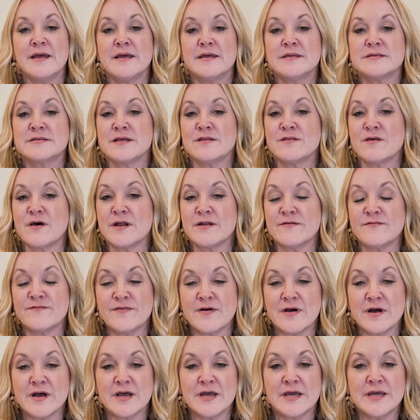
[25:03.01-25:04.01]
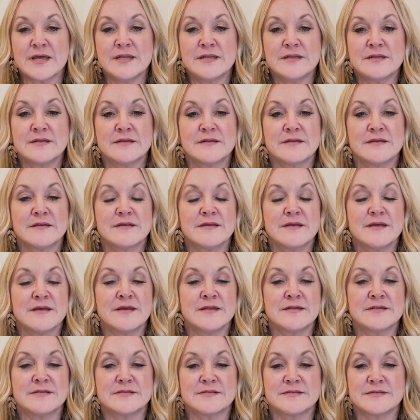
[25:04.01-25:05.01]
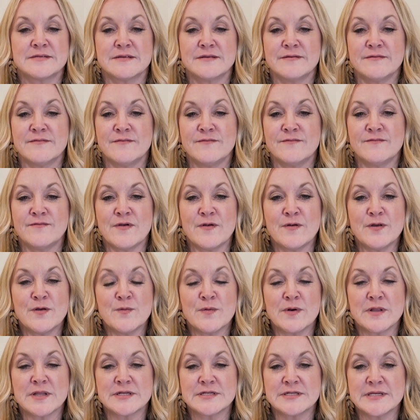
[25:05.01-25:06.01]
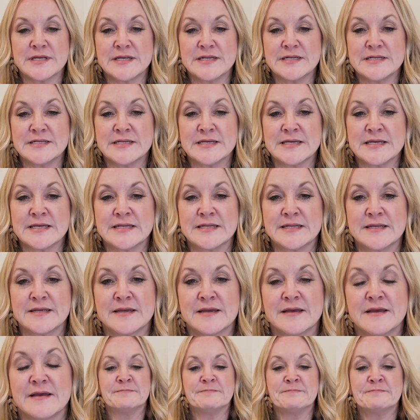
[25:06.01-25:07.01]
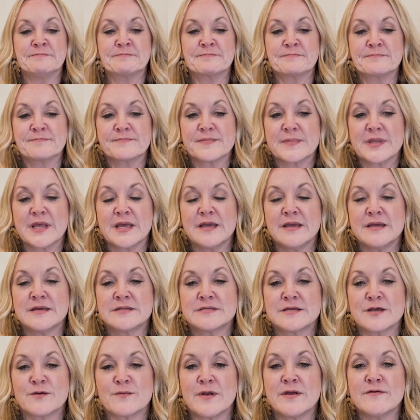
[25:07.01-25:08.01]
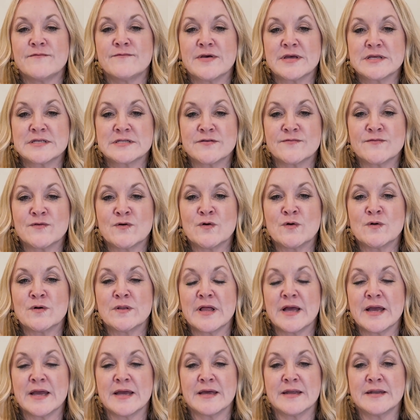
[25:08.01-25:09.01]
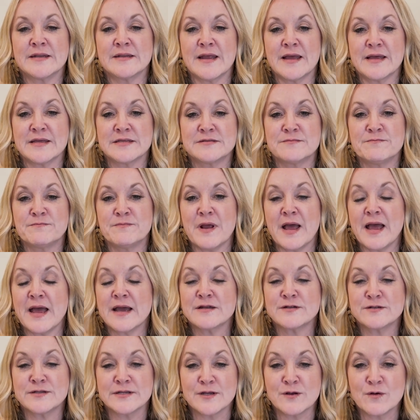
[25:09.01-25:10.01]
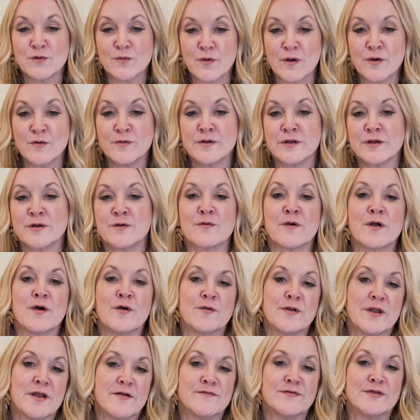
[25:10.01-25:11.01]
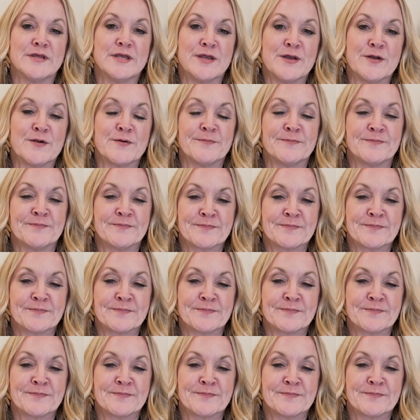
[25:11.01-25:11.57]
It's a lot of fun. It's very well attended. It's a great festival and has actually grown and grown every year.